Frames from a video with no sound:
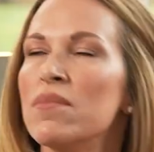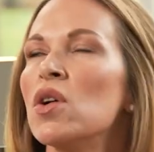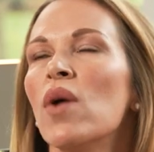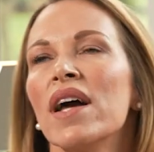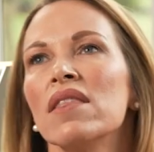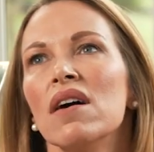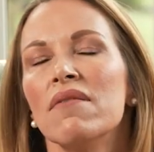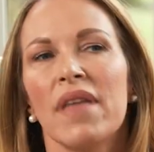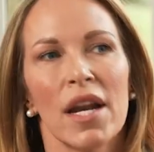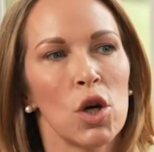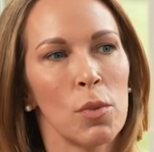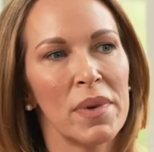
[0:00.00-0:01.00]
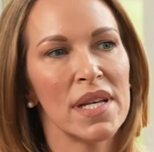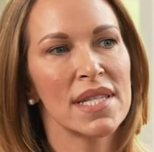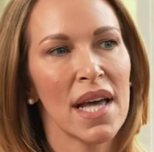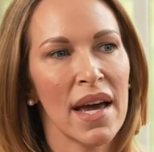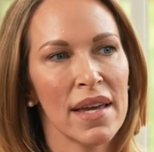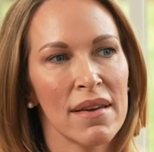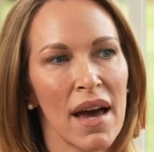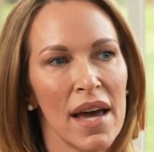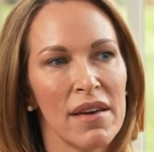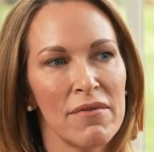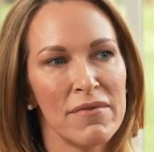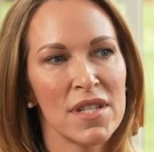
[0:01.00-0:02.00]
no, I love that Opus. I
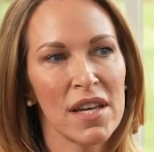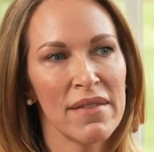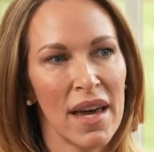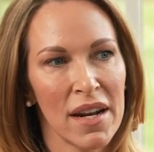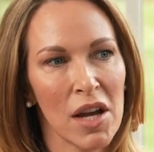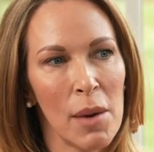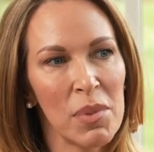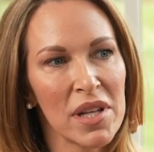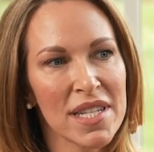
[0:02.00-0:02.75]
have done that a couple of